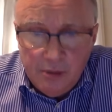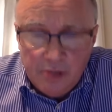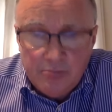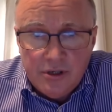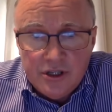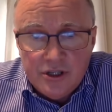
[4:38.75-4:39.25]
high
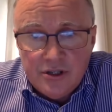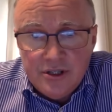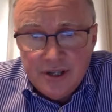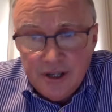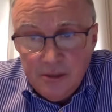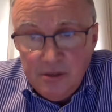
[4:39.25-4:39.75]
blood
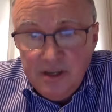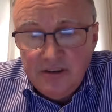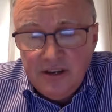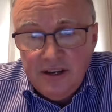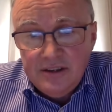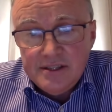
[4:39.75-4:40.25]
pressure,
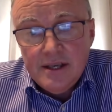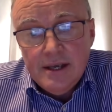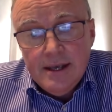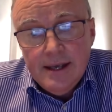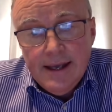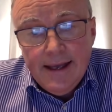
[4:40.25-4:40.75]
diabetes,